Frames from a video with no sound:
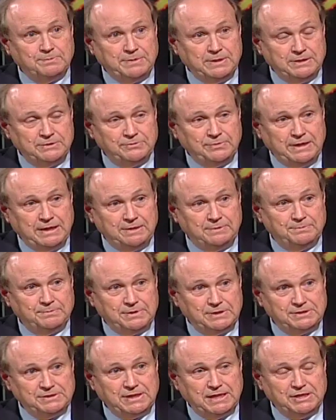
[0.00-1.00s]
Pintran
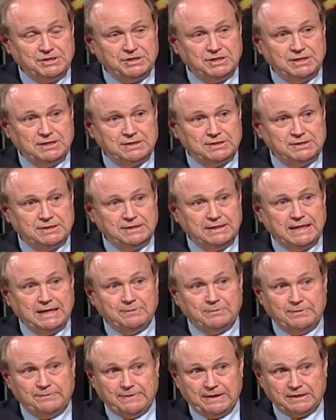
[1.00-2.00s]
bus station is today.
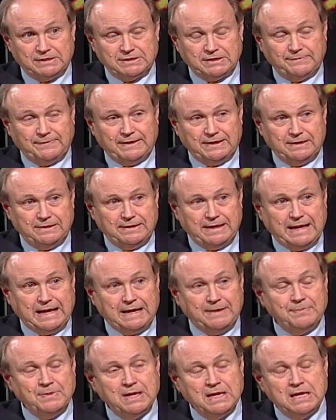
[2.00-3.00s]
We've excavated
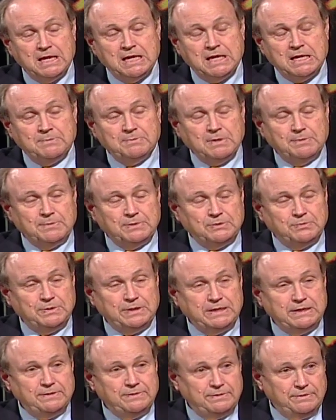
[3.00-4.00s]
that. But
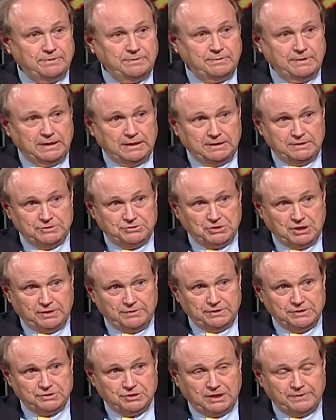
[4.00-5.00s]
between
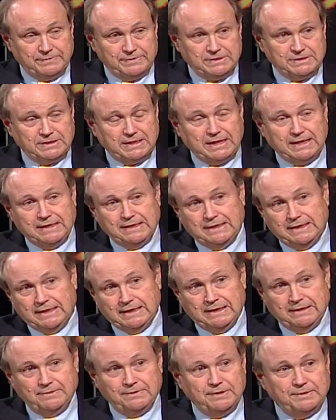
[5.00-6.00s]
the Jarvis site
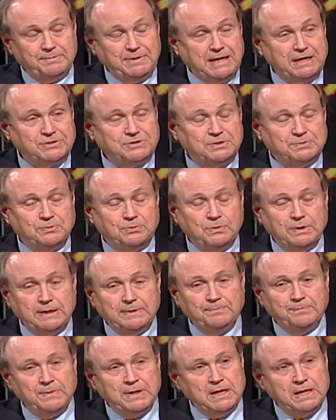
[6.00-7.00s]
and Pasture
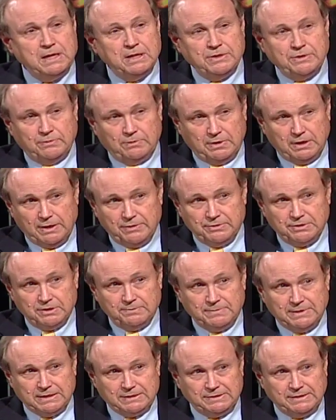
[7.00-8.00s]
Point, there were other
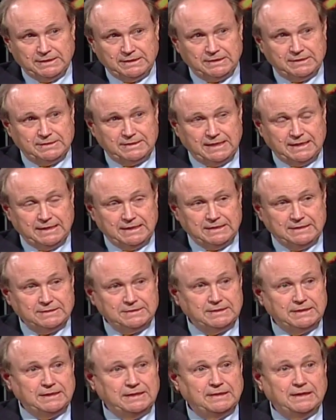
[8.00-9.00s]
domestic
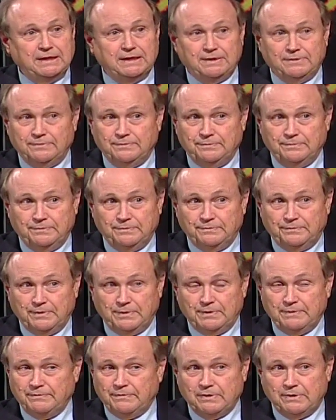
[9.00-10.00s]
settings
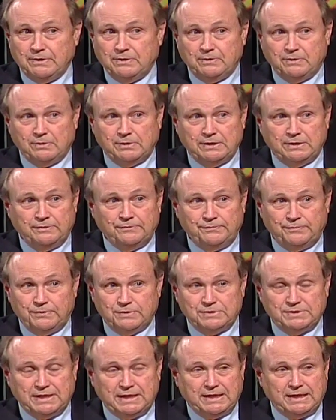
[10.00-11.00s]
very, very early in the
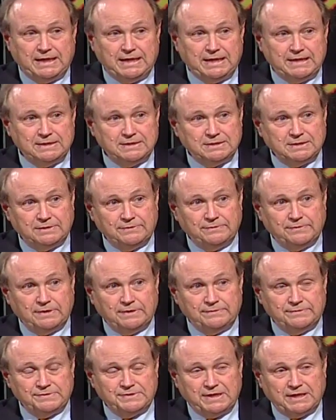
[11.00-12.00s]
first decades
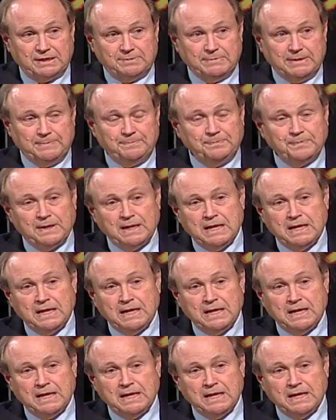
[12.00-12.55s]
of settlement.